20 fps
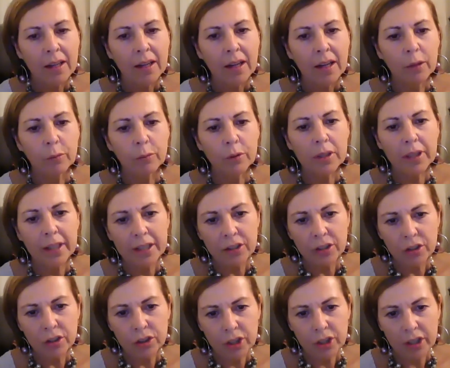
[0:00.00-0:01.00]
I would like
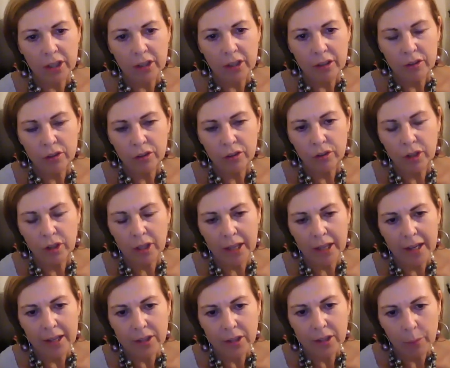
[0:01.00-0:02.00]
to share the
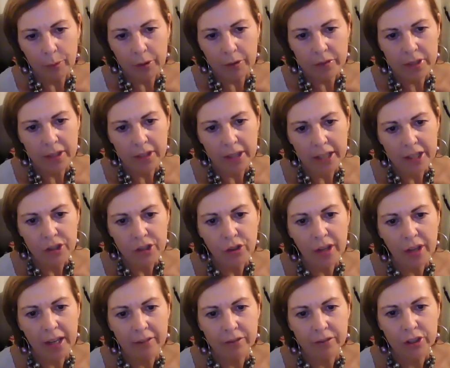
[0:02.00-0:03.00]
last couple of slides
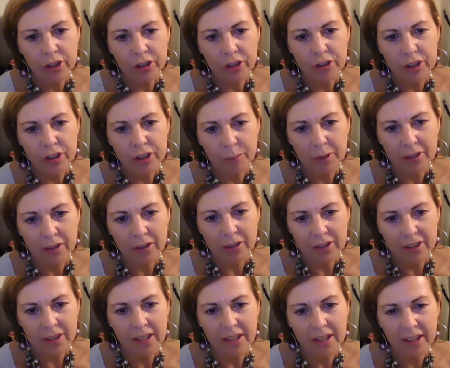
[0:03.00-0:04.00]
you have, Deirdre,
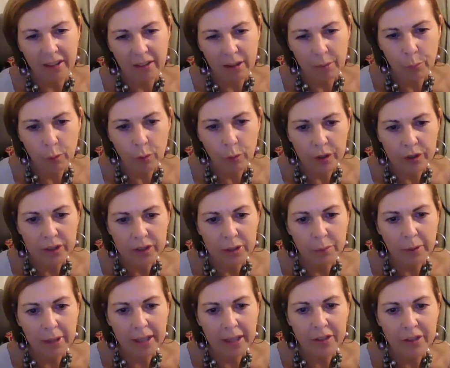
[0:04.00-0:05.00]
because I think they're important
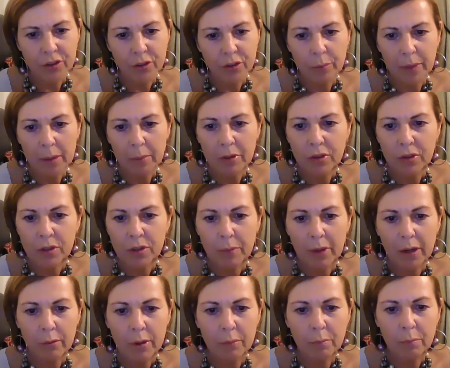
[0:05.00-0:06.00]
as well. So maybe just
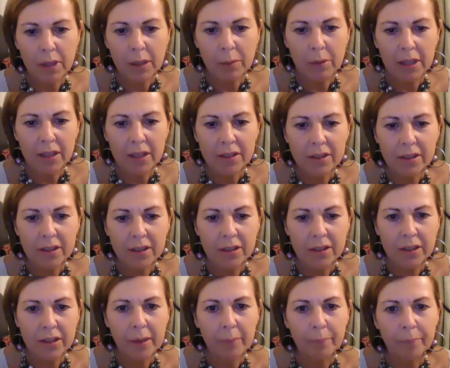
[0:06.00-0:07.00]
bear with me a minute
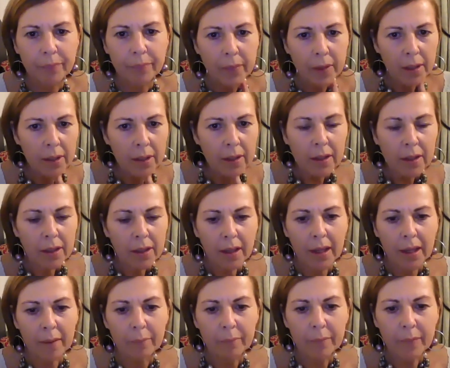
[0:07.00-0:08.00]
and um,
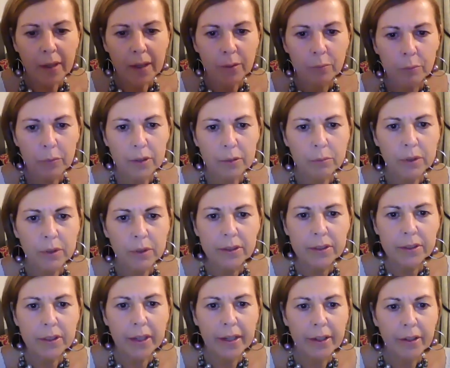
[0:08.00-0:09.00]
um, and we'll, we'll
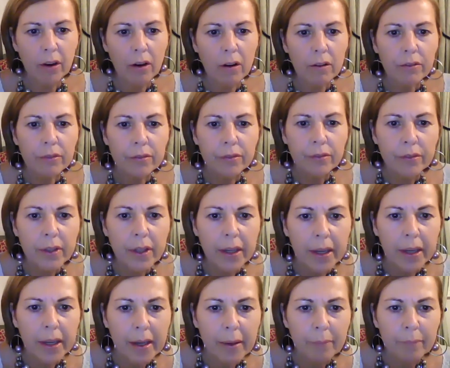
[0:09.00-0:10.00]
sign off
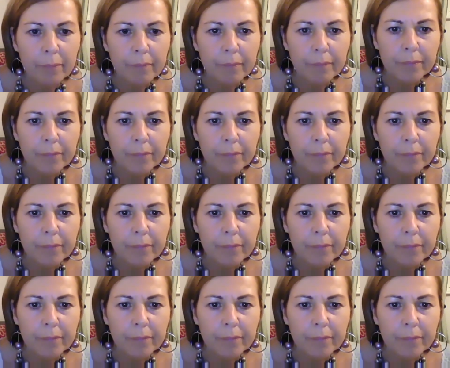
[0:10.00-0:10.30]
um,